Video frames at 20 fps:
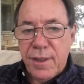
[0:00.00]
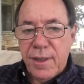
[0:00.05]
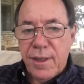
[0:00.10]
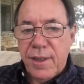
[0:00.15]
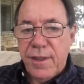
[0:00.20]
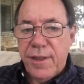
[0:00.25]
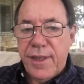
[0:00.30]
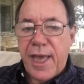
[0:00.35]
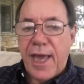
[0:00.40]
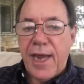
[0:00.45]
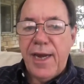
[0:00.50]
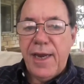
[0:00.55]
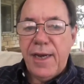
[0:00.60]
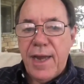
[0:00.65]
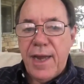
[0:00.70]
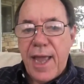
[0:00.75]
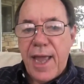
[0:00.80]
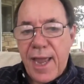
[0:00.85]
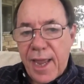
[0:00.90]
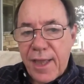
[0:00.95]
that
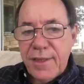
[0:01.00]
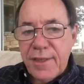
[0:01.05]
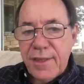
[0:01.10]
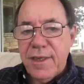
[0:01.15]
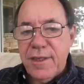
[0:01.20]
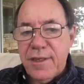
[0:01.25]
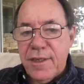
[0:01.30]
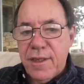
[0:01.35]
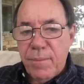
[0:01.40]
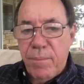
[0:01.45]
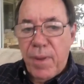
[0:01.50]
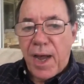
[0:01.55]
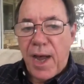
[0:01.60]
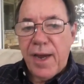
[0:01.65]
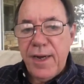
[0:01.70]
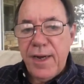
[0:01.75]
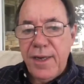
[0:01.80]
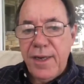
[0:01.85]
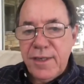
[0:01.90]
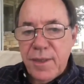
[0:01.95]
enhances the
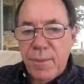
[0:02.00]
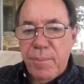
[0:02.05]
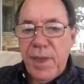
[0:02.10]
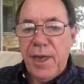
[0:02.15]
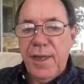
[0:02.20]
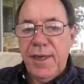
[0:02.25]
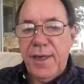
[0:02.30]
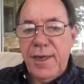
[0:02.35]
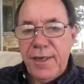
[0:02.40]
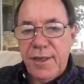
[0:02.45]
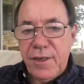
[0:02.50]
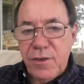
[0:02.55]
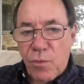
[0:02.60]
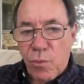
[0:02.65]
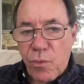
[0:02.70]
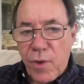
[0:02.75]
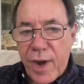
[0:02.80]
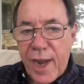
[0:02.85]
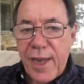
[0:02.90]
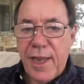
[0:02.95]
body's ability to
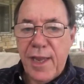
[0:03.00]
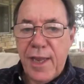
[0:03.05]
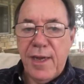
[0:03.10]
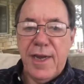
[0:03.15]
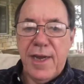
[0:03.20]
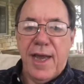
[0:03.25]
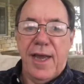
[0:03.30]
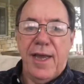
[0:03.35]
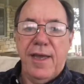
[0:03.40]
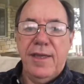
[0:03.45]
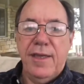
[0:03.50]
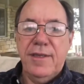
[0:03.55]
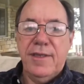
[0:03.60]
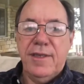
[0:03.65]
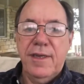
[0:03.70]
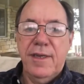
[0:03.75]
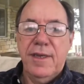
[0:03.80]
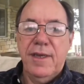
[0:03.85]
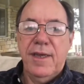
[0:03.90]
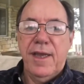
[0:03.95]
recognize
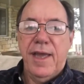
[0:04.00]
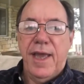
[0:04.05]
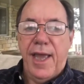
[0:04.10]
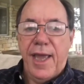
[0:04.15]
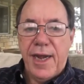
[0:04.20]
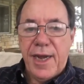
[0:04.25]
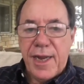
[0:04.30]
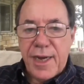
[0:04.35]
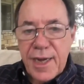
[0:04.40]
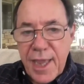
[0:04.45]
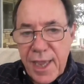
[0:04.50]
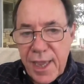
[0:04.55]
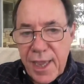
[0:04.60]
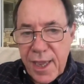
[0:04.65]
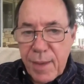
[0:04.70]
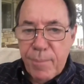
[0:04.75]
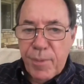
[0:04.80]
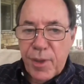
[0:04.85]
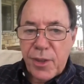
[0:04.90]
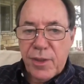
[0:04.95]
and
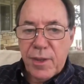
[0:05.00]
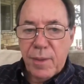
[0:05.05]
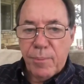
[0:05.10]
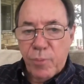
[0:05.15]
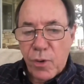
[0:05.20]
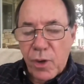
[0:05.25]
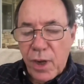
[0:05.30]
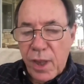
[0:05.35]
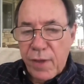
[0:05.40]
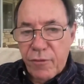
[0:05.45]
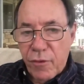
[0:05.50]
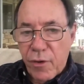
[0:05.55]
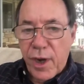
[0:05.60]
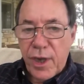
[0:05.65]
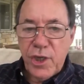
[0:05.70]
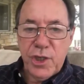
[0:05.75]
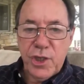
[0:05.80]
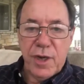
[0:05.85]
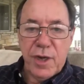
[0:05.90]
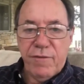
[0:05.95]
inhibit the
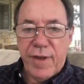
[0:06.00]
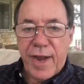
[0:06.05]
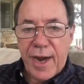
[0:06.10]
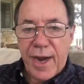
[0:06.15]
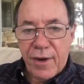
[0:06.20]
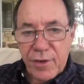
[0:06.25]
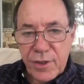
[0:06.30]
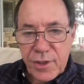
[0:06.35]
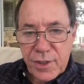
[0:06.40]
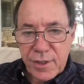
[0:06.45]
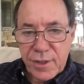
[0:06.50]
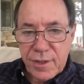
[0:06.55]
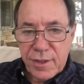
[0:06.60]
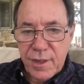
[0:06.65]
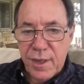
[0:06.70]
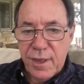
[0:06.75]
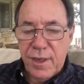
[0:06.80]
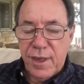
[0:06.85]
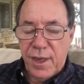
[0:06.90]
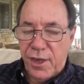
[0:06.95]
proliferation of viruses
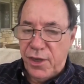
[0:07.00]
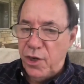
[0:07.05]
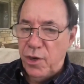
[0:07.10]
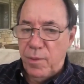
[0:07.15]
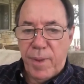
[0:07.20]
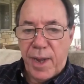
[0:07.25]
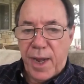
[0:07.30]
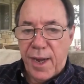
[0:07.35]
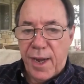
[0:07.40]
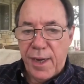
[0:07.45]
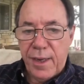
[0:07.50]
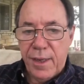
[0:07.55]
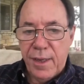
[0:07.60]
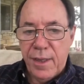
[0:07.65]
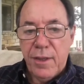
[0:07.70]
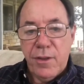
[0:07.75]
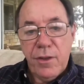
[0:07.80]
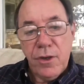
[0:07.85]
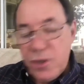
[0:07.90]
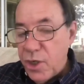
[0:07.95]
in your body.
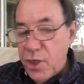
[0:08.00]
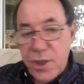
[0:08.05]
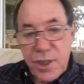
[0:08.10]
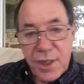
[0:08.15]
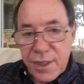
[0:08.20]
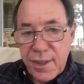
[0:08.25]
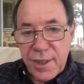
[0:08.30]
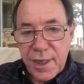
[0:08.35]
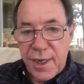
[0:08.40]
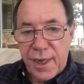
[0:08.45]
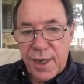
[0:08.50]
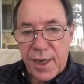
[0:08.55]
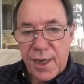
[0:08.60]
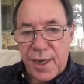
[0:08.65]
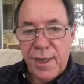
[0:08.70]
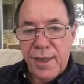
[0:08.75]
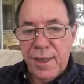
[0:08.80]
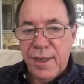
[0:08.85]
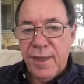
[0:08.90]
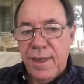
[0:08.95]
There just isn't any.
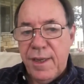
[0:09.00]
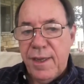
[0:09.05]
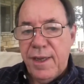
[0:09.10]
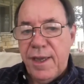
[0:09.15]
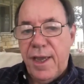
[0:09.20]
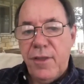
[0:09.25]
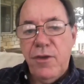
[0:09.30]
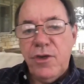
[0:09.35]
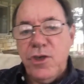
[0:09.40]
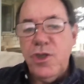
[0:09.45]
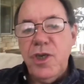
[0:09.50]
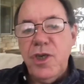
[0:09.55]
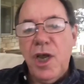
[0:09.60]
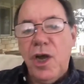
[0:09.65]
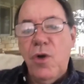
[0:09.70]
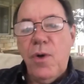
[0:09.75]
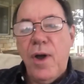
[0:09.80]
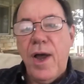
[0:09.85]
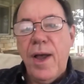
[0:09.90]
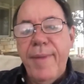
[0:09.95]
And there's
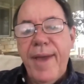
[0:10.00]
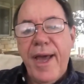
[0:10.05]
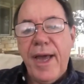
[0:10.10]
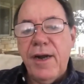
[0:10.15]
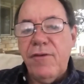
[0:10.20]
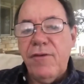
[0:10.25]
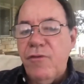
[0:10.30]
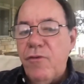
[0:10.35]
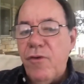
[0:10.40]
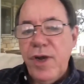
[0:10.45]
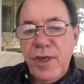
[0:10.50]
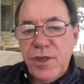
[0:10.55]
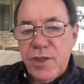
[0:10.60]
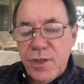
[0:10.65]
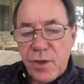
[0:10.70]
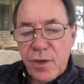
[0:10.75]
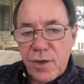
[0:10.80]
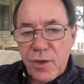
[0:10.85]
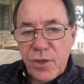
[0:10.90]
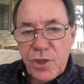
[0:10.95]
no amount of
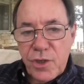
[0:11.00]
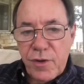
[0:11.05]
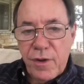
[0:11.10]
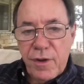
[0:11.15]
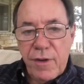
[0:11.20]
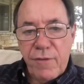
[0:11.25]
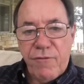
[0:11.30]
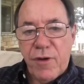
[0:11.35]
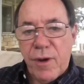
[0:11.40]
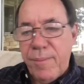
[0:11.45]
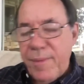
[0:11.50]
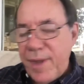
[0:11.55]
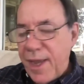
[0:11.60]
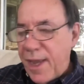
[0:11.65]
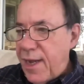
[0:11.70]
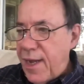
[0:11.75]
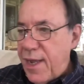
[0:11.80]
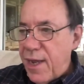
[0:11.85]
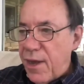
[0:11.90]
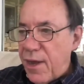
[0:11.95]
research from
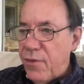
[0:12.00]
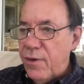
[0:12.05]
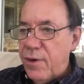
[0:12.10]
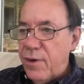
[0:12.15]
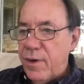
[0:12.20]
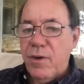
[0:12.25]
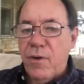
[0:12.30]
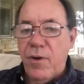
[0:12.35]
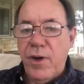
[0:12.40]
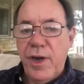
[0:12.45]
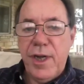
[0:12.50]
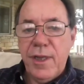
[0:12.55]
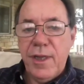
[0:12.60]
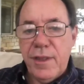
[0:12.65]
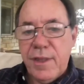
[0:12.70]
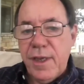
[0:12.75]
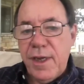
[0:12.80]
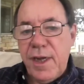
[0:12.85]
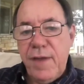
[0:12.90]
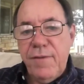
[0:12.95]
any other ingredient
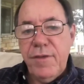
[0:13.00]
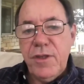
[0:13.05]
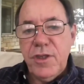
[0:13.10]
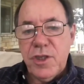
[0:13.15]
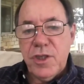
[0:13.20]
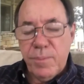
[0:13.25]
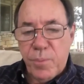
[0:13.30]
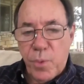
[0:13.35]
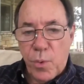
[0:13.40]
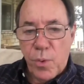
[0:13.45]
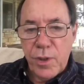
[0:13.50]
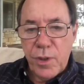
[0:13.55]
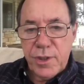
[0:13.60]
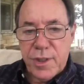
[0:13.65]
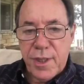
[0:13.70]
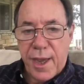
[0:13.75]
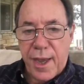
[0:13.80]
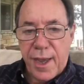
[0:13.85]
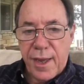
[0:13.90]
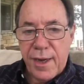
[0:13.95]
that even supports that.